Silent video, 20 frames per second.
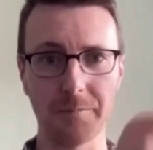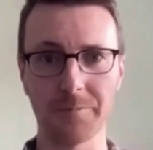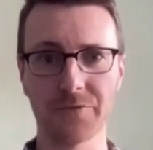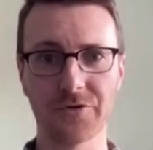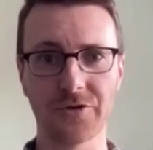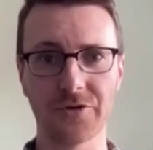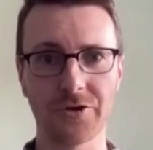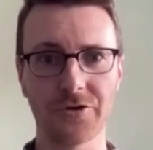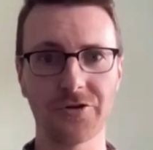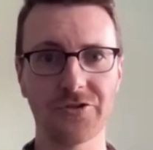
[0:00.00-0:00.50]

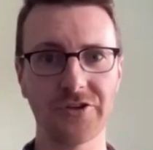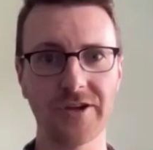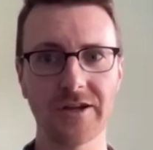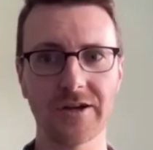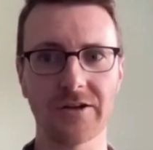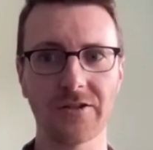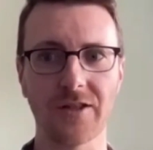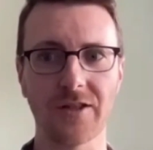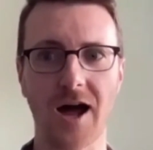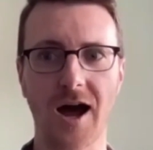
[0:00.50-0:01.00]
So you're seeing
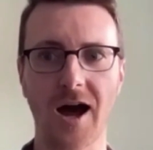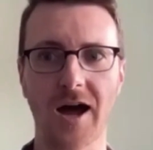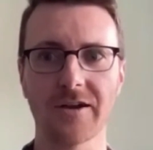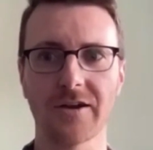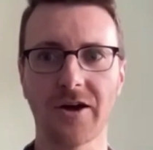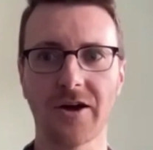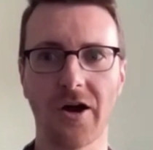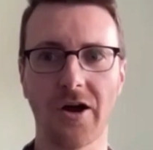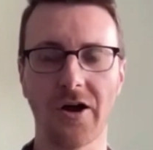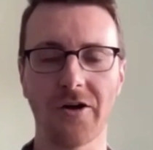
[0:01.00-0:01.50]
a
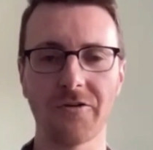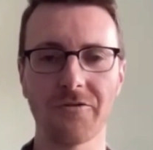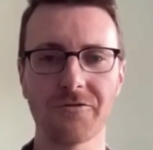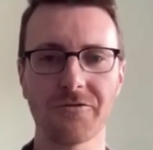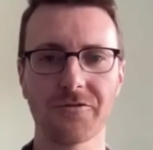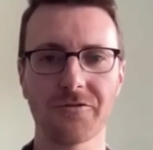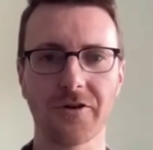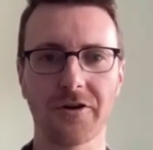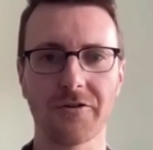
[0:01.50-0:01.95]
lot of